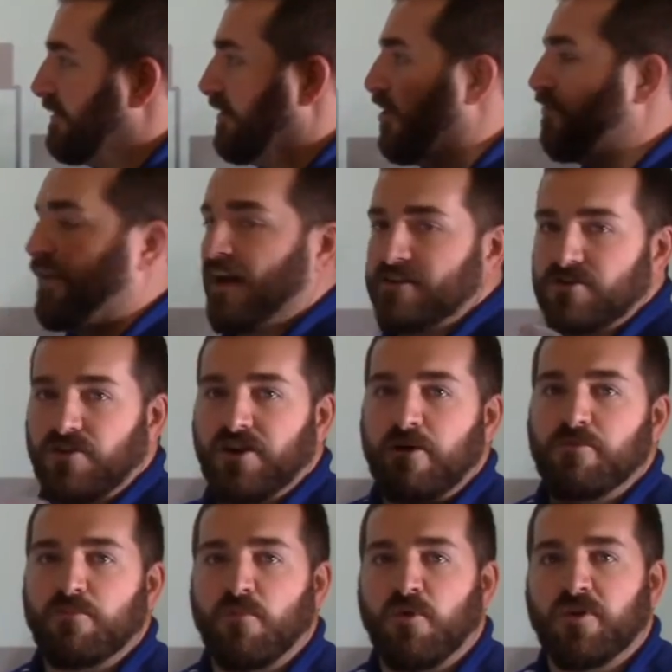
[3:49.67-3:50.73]
not so on
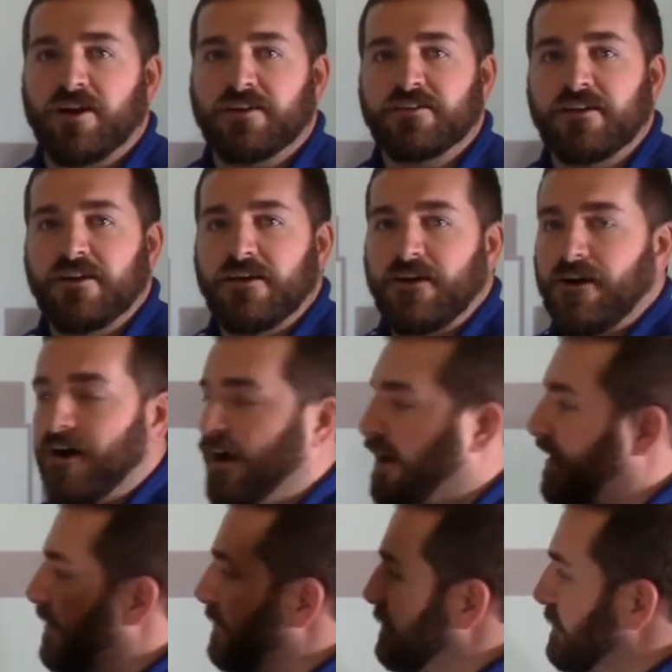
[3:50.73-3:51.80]
Upper Moreland.
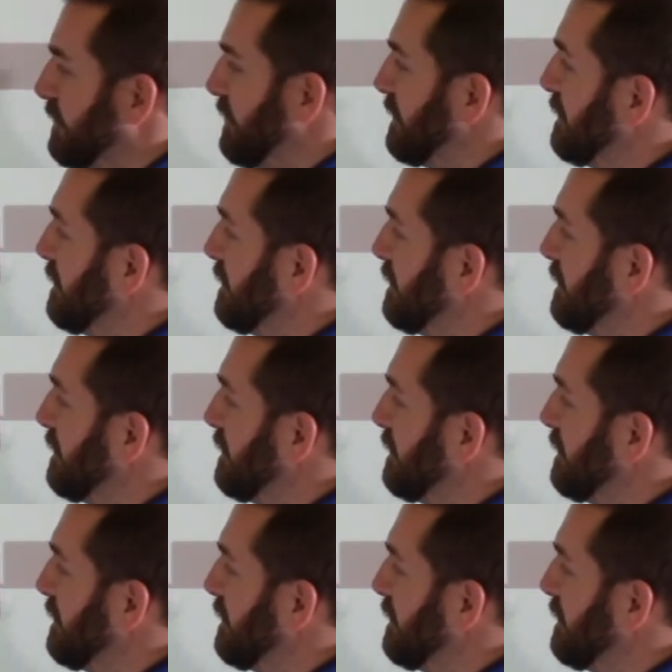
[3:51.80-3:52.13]
We